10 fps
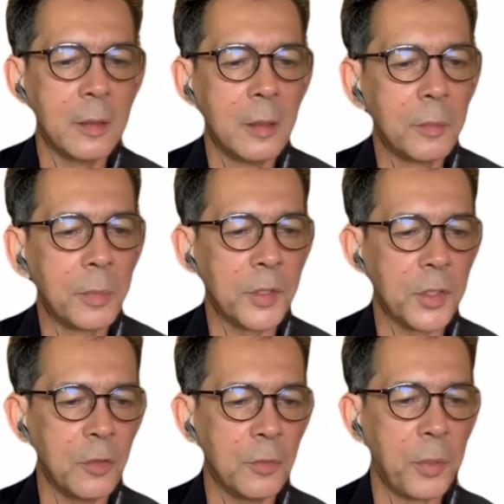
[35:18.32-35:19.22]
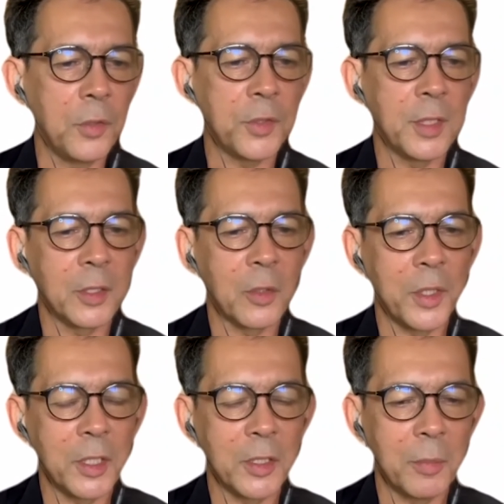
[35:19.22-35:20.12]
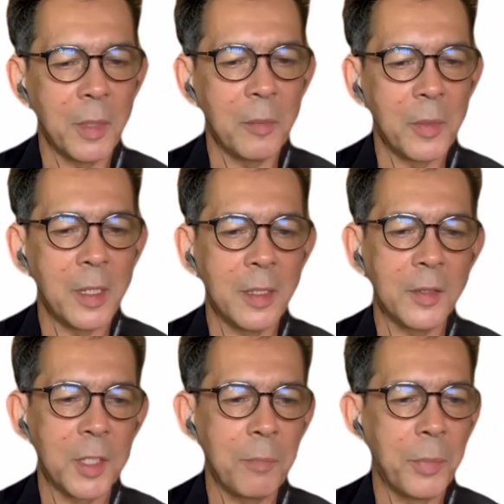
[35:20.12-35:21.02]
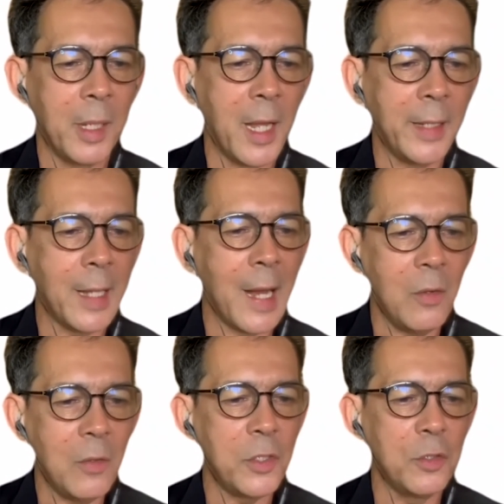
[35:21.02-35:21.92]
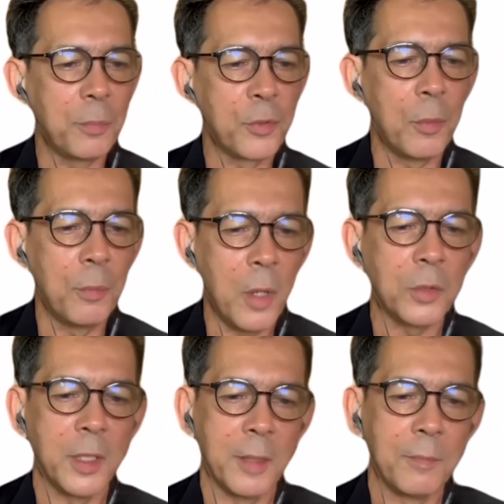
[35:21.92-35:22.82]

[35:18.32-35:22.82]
person who posed these questions, maybe in a simple line, how do you promote them?